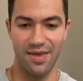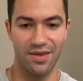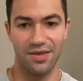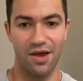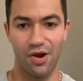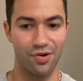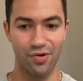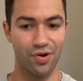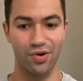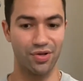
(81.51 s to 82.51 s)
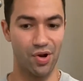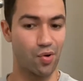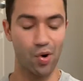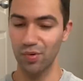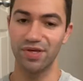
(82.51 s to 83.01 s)
are,
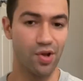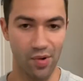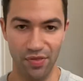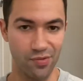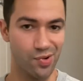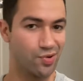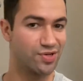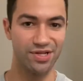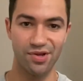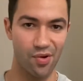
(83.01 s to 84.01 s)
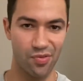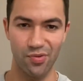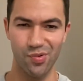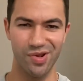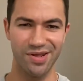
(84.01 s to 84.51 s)
currently going through it or did go
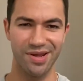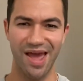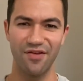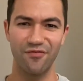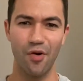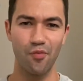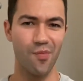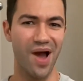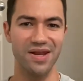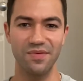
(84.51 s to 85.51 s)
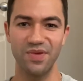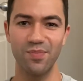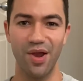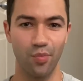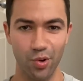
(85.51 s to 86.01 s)
through it and kind of reminded me
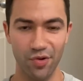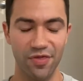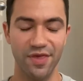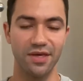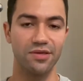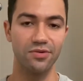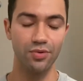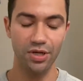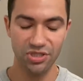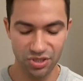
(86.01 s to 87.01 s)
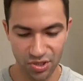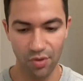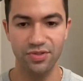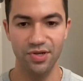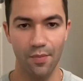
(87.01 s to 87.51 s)
my worth. Thank you so
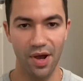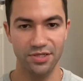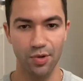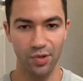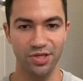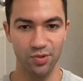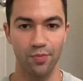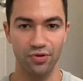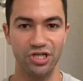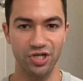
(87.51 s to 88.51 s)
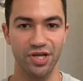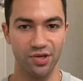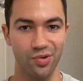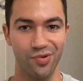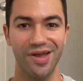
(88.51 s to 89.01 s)
much. I really do appreciate
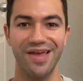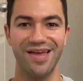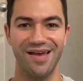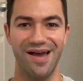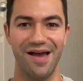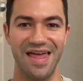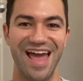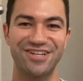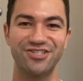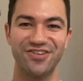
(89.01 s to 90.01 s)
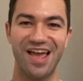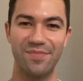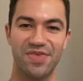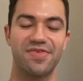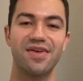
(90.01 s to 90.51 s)
you. It actually got me
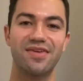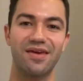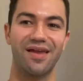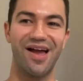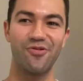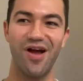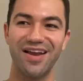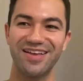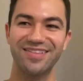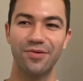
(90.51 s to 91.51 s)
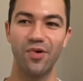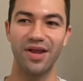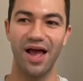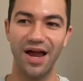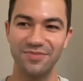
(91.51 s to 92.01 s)
thinking, ironically, I'm like,
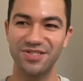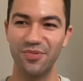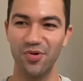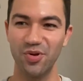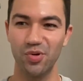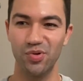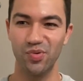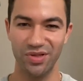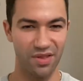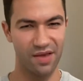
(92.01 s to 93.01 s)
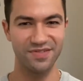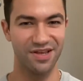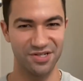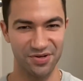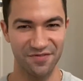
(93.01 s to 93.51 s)
I'm someone who loves
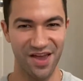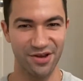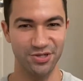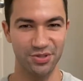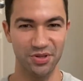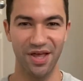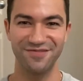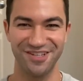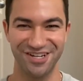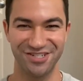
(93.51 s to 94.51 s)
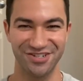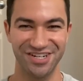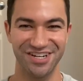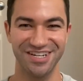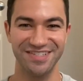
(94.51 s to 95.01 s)
luxury fashion, loves luxury
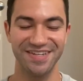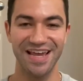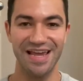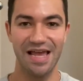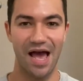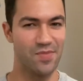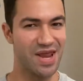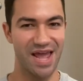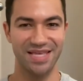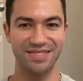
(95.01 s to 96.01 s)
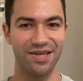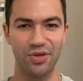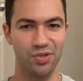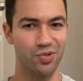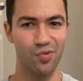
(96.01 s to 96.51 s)
goods. I mean, I can tell
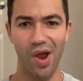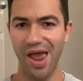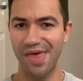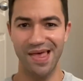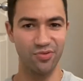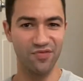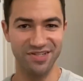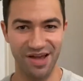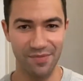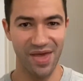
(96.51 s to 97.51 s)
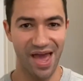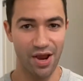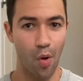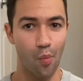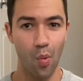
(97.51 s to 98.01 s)
you that Louis Vuitton bag,
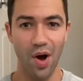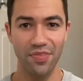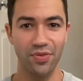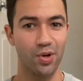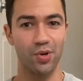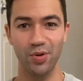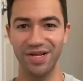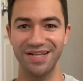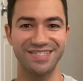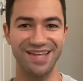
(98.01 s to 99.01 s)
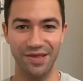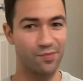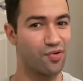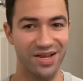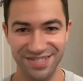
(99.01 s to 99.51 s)
what the current selling
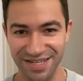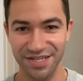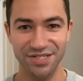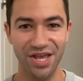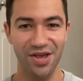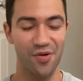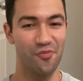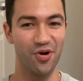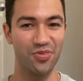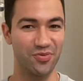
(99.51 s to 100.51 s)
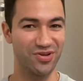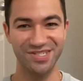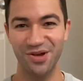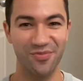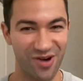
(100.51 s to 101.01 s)
price is, what the
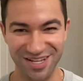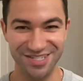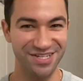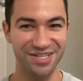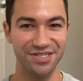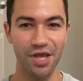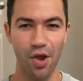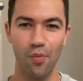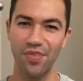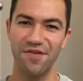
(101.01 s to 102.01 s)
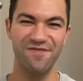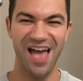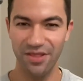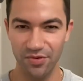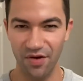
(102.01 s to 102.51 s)
resale price is, what the
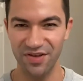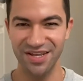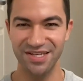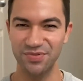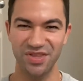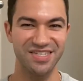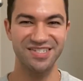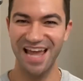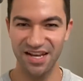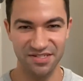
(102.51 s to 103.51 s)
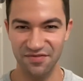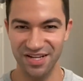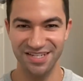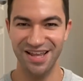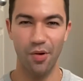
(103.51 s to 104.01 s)
value of it is, what the status of it
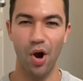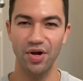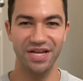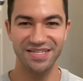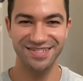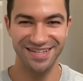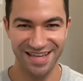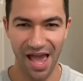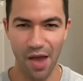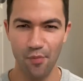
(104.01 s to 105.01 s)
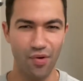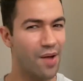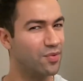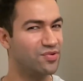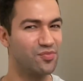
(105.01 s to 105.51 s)
is, how hard it is to get,
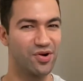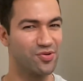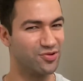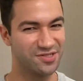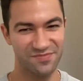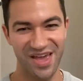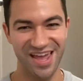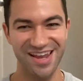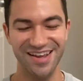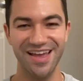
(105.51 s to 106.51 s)
probably where it was made.